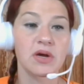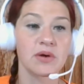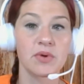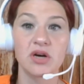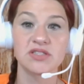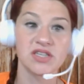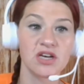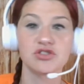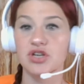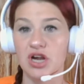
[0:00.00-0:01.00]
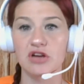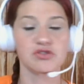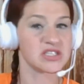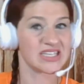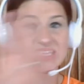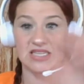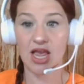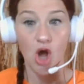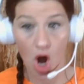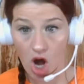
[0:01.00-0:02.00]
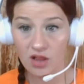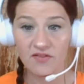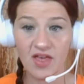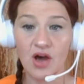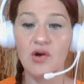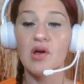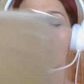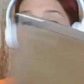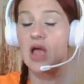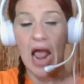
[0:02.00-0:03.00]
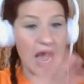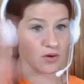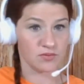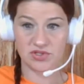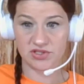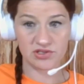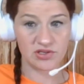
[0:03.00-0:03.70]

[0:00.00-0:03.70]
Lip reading: words, country and countries, take all of that out.